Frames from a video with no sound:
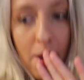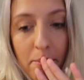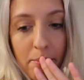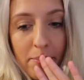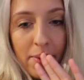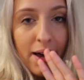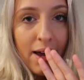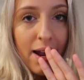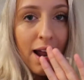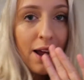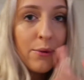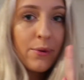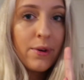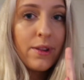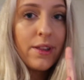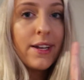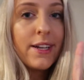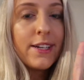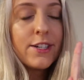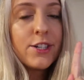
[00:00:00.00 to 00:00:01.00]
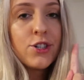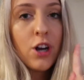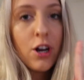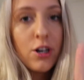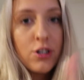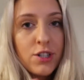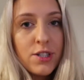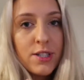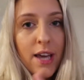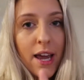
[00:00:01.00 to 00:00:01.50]
But I really need to
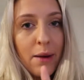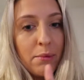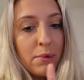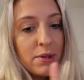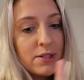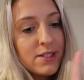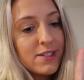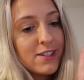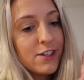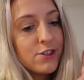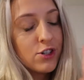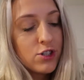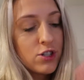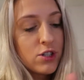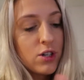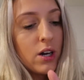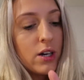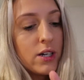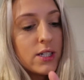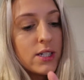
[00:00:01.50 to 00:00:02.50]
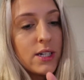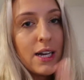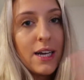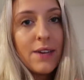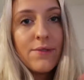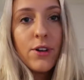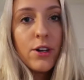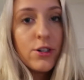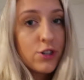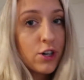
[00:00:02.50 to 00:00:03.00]
charge this camera since I just got it and I
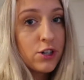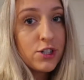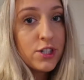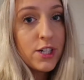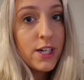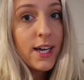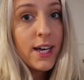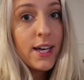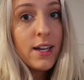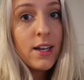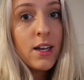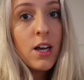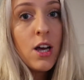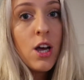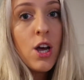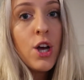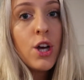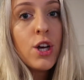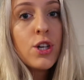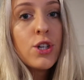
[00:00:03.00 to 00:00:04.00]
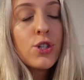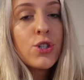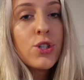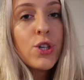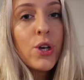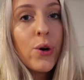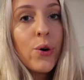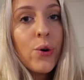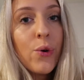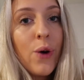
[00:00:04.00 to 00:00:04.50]
have not charged it yet.
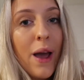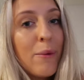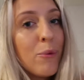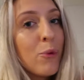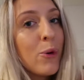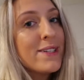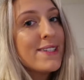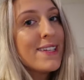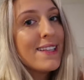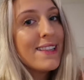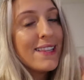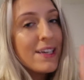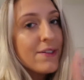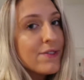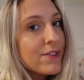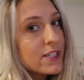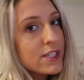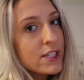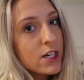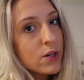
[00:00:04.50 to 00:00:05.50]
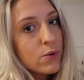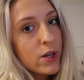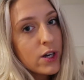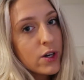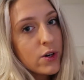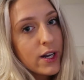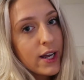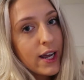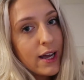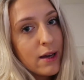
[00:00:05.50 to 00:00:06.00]
So I'm going to leave this here while I
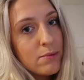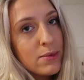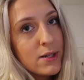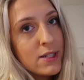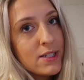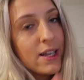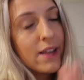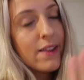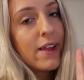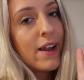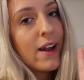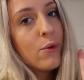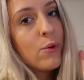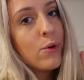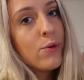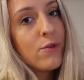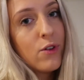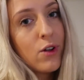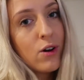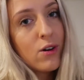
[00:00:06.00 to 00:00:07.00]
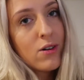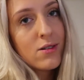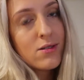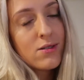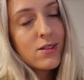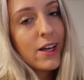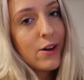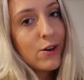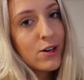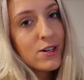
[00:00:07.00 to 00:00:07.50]
go to campus and then I will vlog
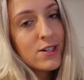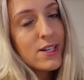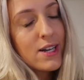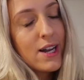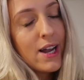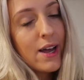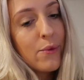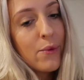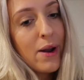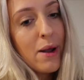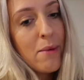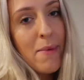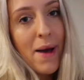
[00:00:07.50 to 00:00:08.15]
later on today when I'm